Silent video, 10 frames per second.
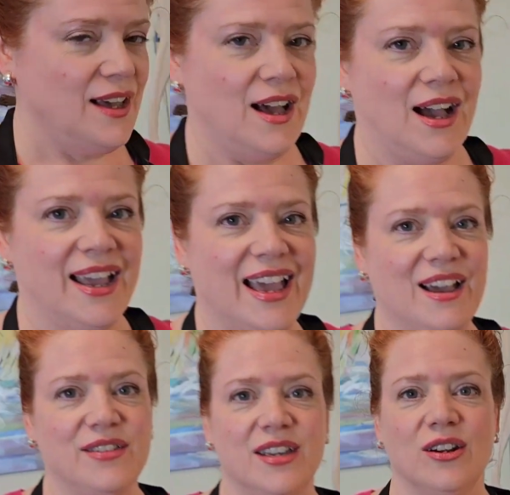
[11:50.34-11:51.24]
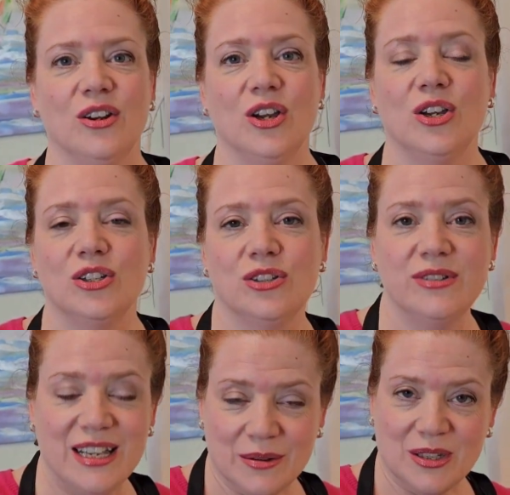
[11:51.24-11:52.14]
I have here 2
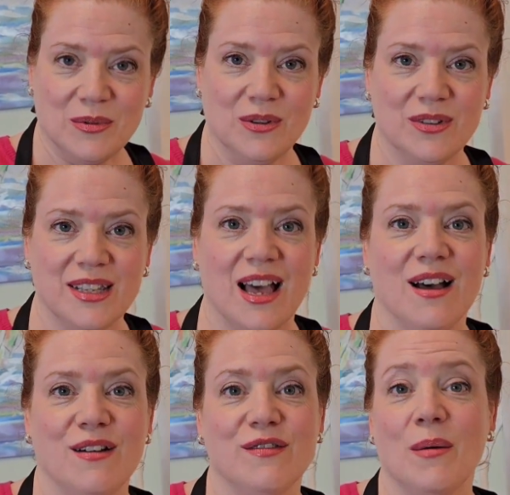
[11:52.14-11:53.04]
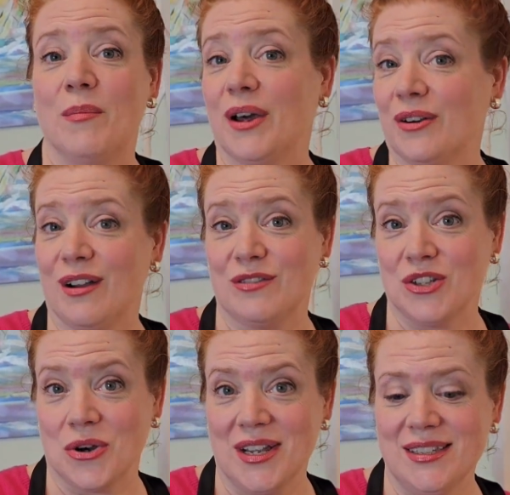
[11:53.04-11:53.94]
tablespoons of butter of
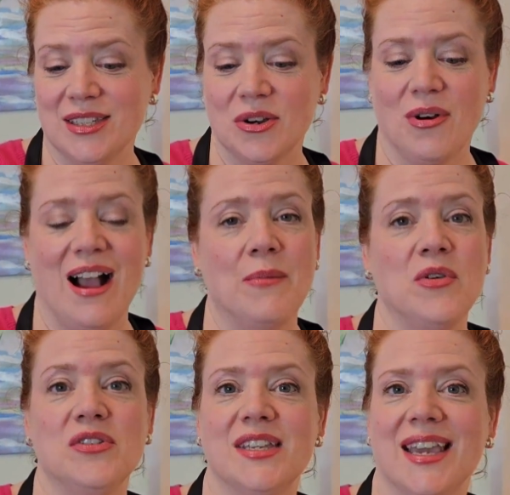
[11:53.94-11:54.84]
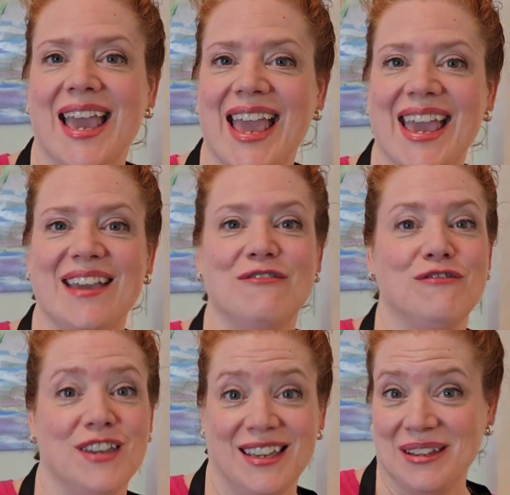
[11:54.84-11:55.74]
choice. So I'm using a
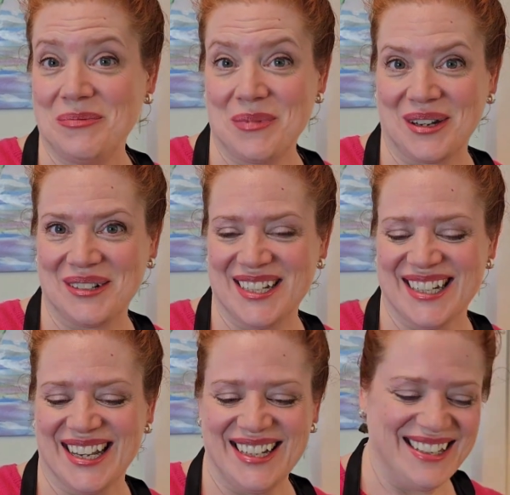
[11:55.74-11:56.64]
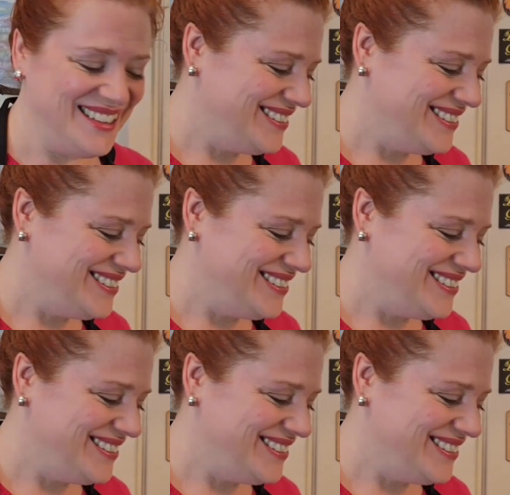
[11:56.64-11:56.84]
vegan butter today.